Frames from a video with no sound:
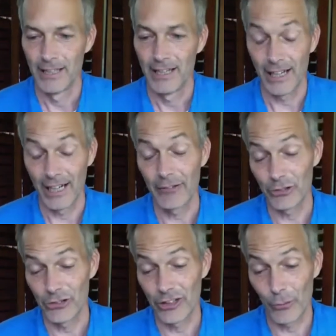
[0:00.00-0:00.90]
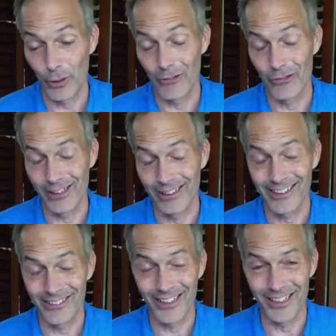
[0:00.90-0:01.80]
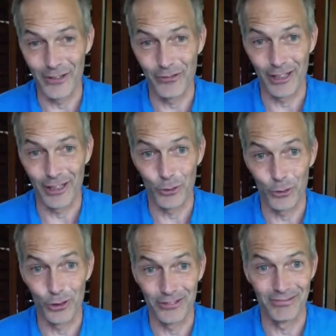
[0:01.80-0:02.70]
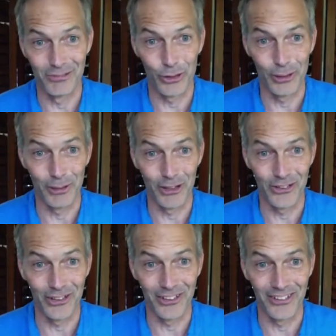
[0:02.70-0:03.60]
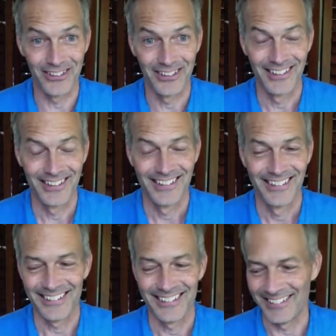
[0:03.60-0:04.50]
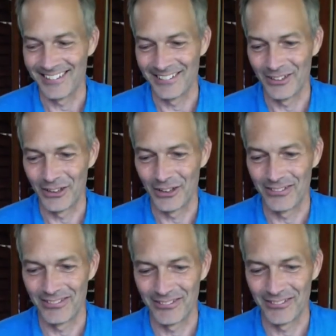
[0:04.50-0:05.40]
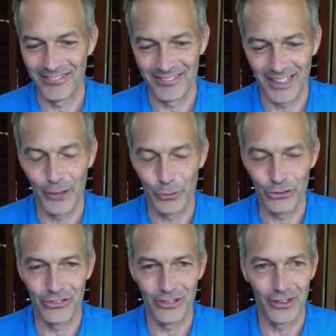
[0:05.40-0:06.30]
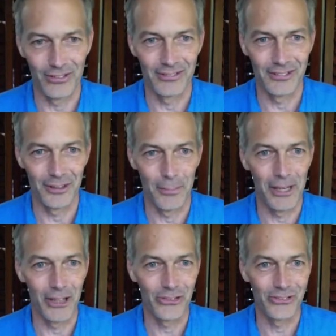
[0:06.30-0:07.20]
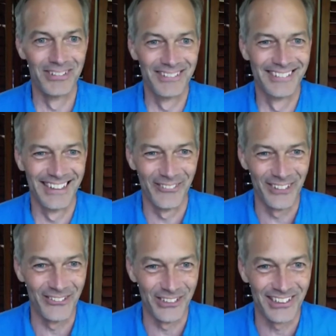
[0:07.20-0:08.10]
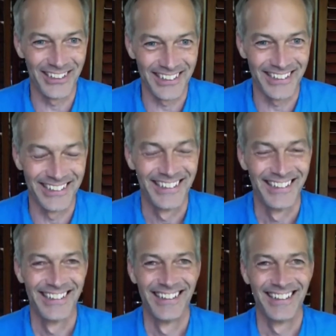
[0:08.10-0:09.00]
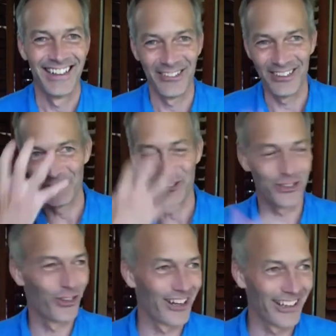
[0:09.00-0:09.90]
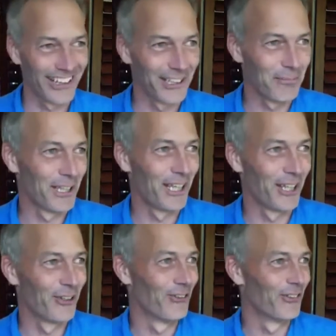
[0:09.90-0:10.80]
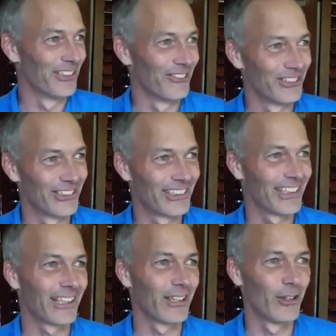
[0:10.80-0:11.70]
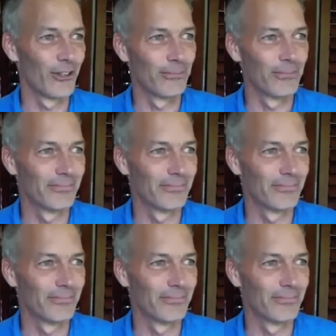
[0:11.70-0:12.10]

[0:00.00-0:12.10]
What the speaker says: and I have to say, when I finally got to that E flat chord 20 minutes later, I was a mess. I mean, it was like I was crying at the piano, and it was just like, oh,